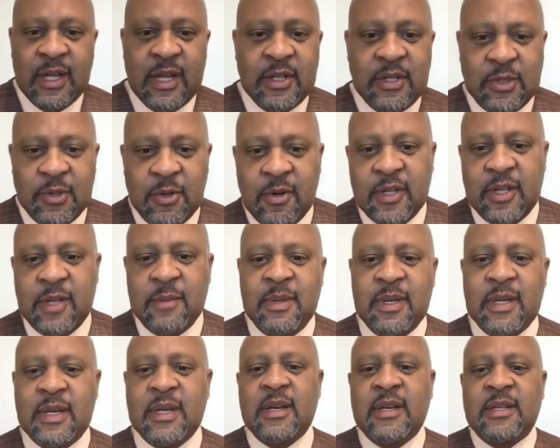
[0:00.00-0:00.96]
But they're doing
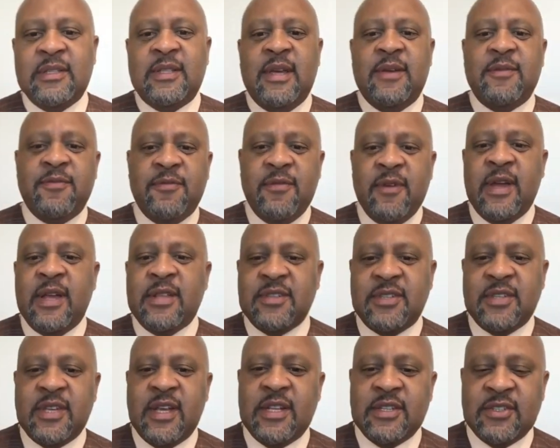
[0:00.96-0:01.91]
it because their
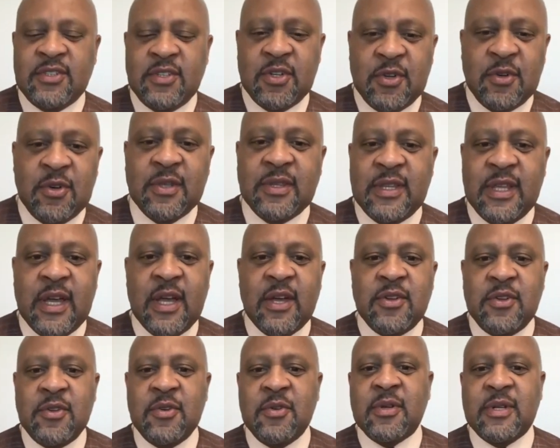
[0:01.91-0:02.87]
friends said it's a good
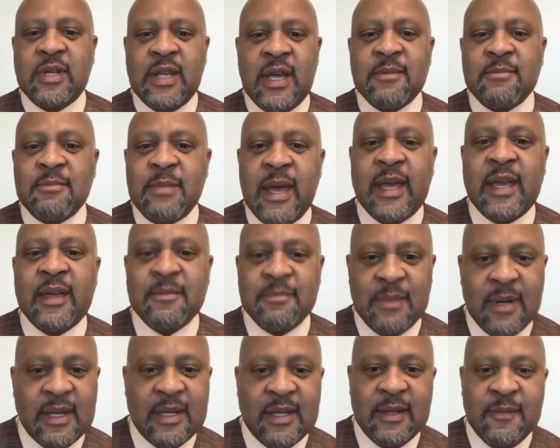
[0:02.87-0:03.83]
thing to do and they're
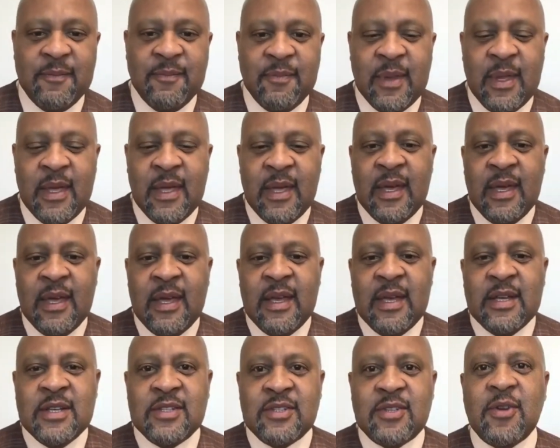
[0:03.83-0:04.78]
making money.
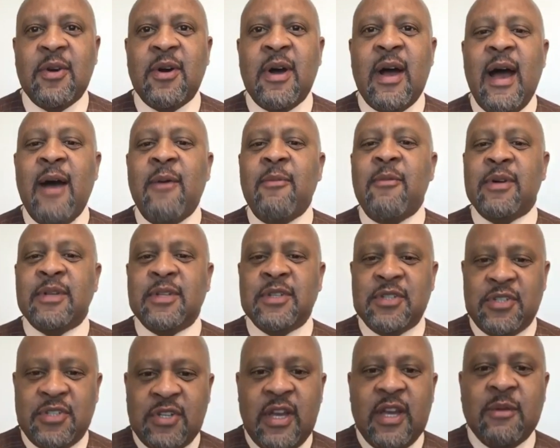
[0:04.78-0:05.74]
So I
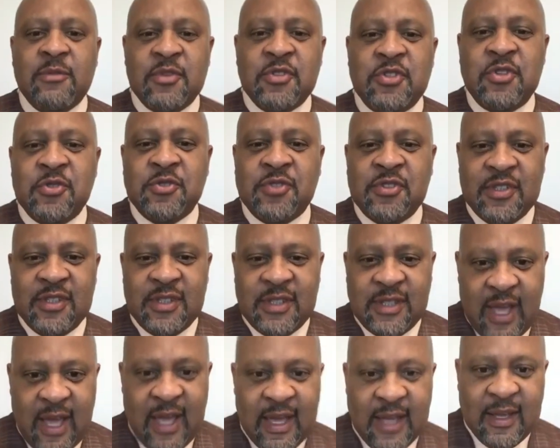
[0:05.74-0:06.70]
want to share with you
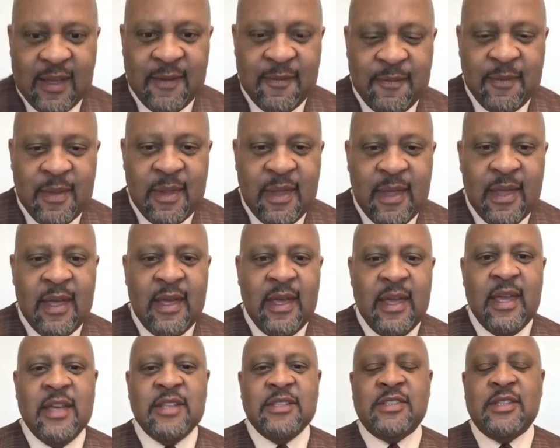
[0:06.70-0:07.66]
today
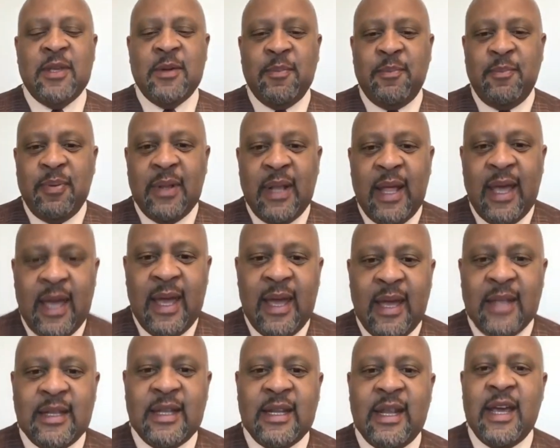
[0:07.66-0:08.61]
is the
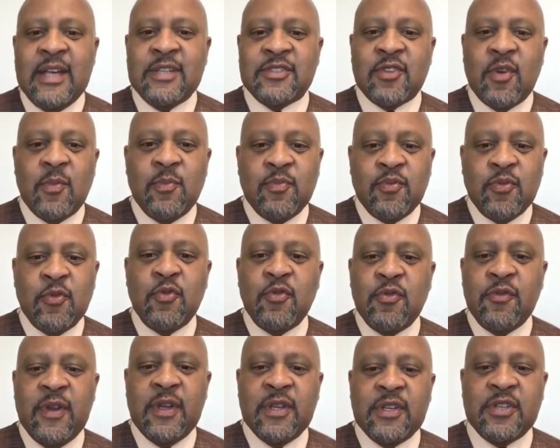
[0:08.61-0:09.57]
plan that has a
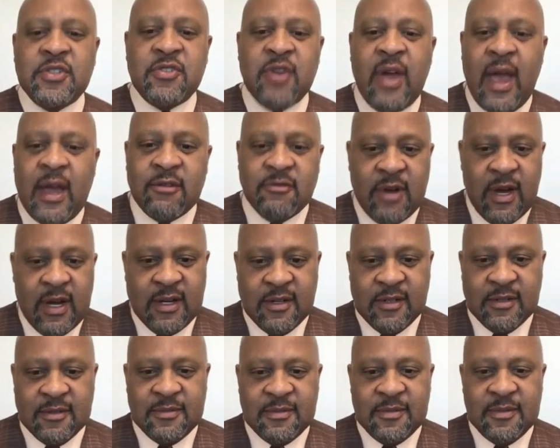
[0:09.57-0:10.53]
proven track
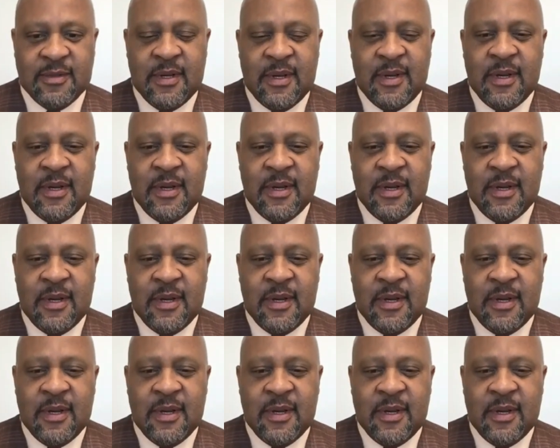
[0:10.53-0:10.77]
record.